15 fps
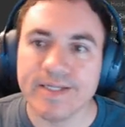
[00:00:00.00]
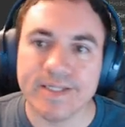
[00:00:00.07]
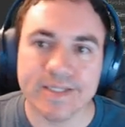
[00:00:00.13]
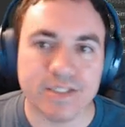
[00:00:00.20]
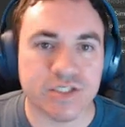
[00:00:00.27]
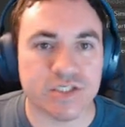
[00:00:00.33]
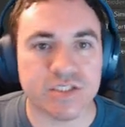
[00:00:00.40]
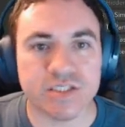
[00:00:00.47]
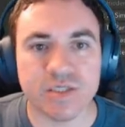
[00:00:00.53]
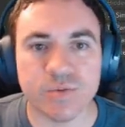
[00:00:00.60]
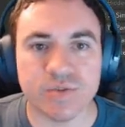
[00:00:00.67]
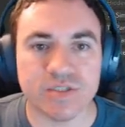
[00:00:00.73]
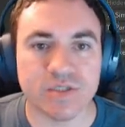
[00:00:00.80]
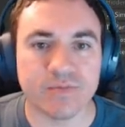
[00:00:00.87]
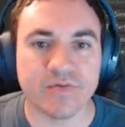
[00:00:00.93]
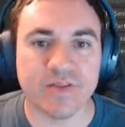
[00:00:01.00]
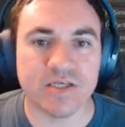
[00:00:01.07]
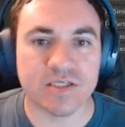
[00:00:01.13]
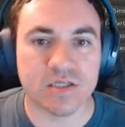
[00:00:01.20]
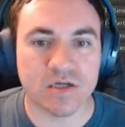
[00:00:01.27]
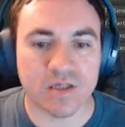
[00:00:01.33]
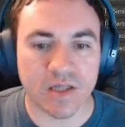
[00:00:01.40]
Let's just see what some of
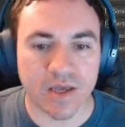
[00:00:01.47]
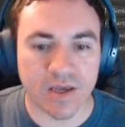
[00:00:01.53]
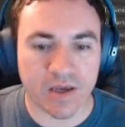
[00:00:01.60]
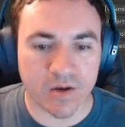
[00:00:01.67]
these look like.